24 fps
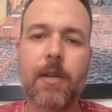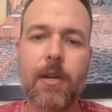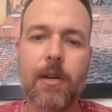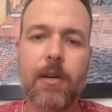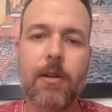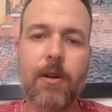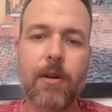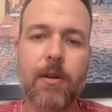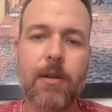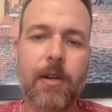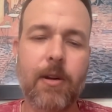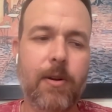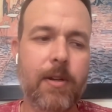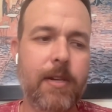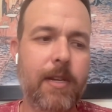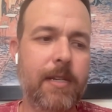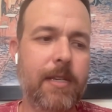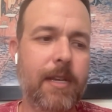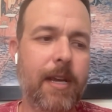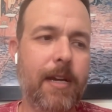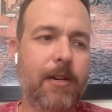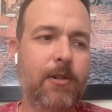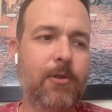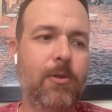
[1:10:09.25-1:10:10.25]
you know, it
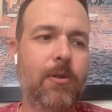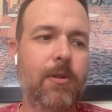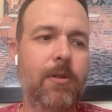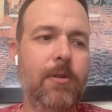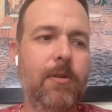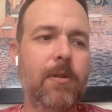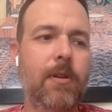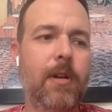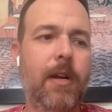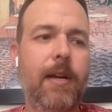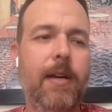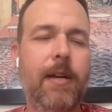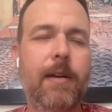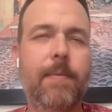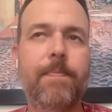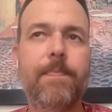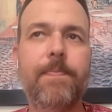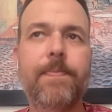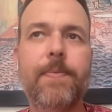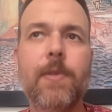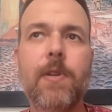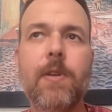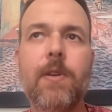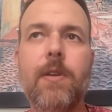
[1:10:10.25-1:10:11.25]
is actual
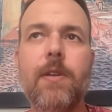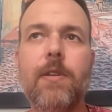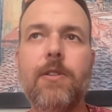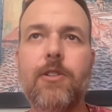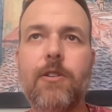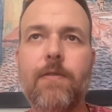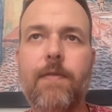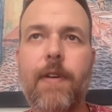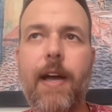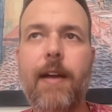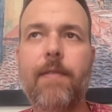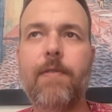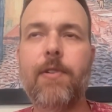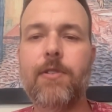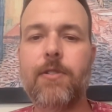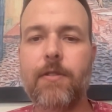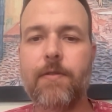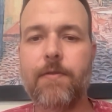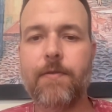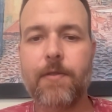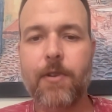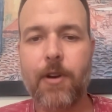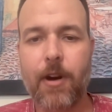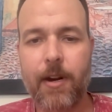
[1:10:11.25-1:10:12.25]
um, survivors
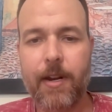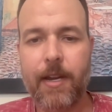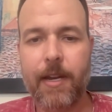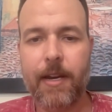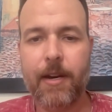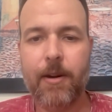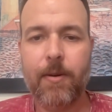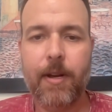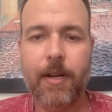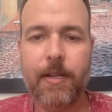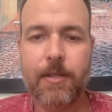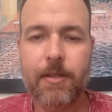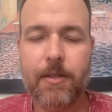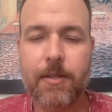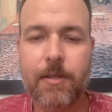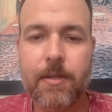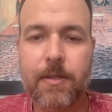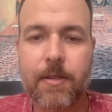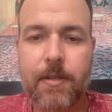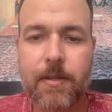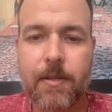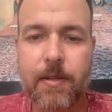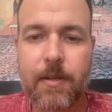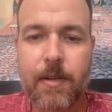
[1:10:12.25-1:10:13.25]
of cardiac arrest.
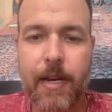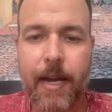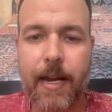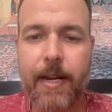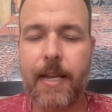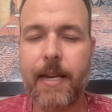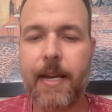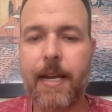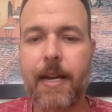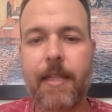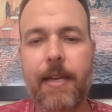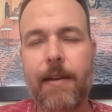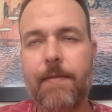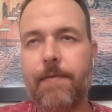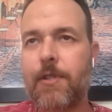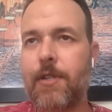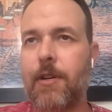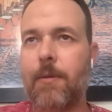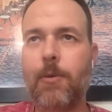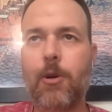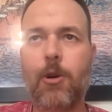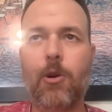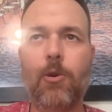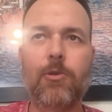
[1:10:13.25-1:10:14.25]
Kind of like how they have
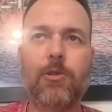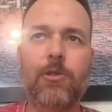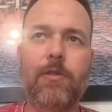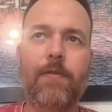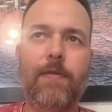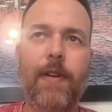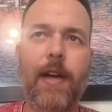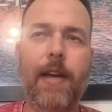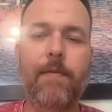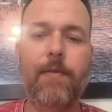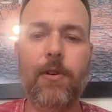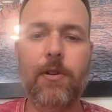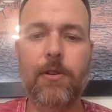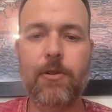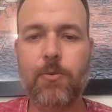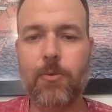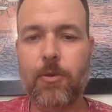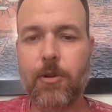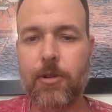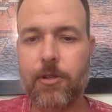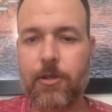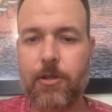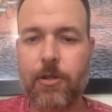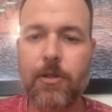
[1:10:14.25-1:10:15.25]
some co-survivors
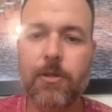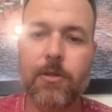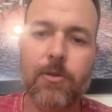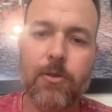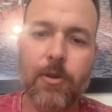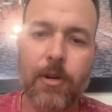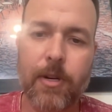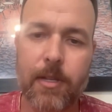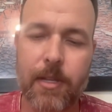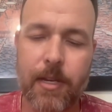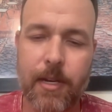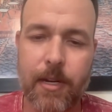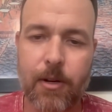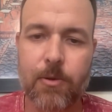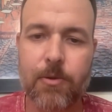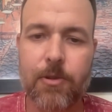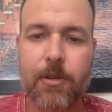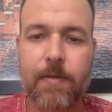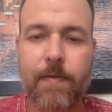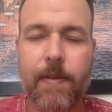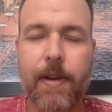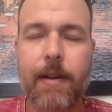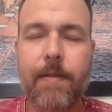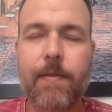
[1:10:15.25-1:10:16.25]
where it's just strictly
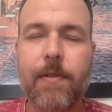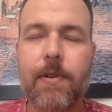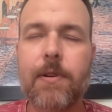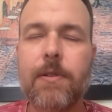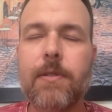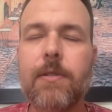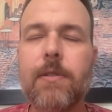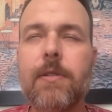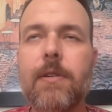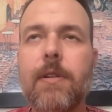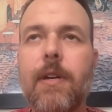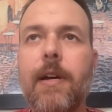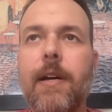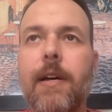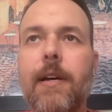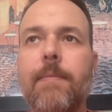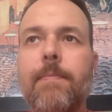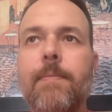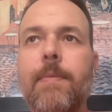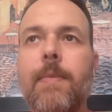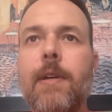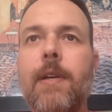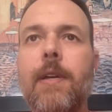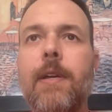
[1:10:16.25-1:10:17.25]
co-survivors,
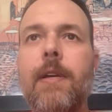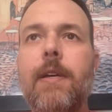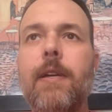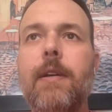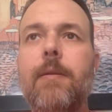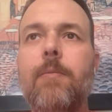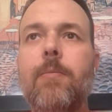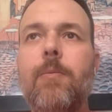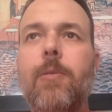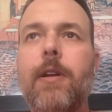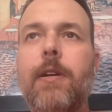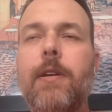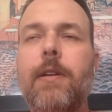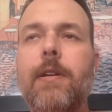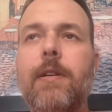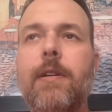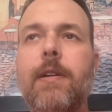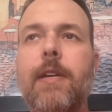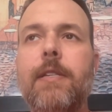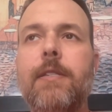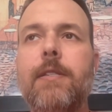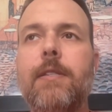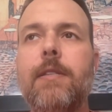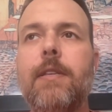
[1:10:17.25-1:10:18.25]
um, mm. but
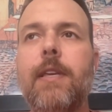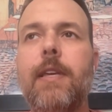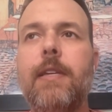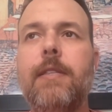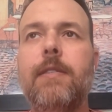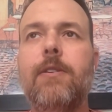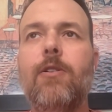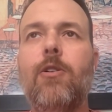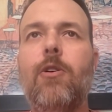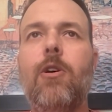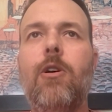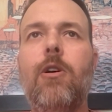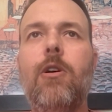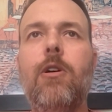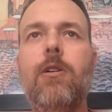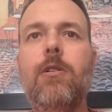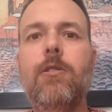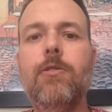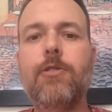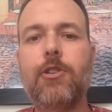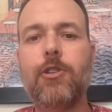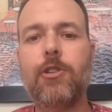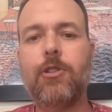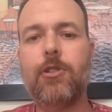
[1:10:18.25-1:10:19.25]
it, it's
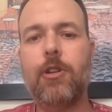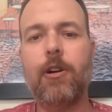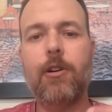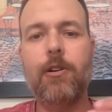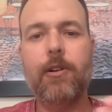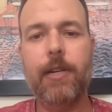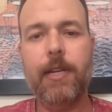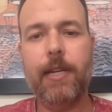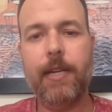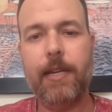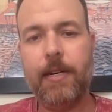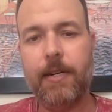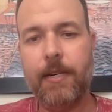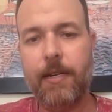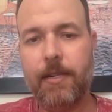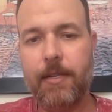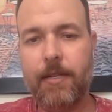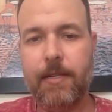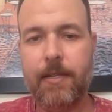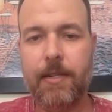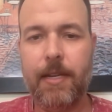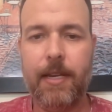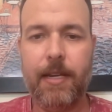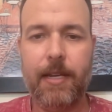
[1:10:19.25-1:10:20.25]
all starting
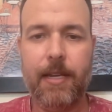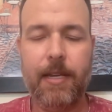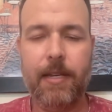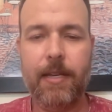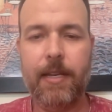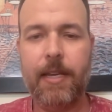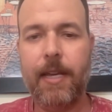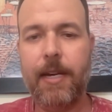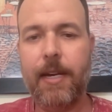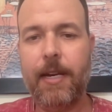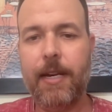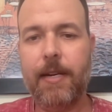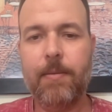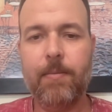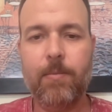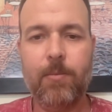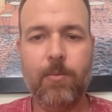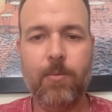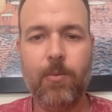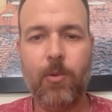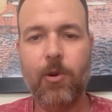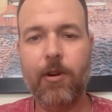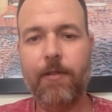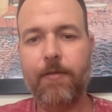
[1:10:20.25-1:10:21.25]
and getting mm -hmm.
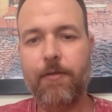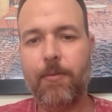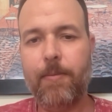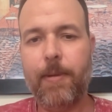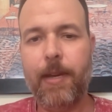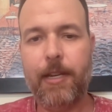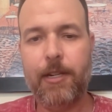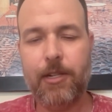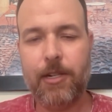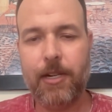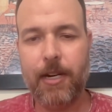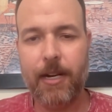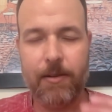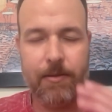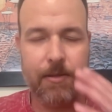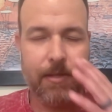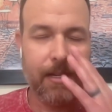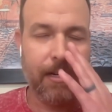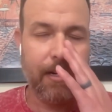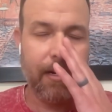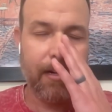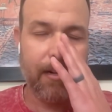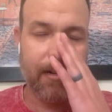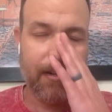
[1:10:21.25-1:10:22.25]
more information out
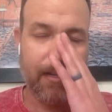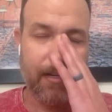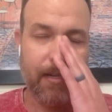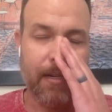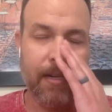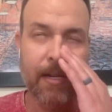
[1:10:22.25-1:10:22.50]
there and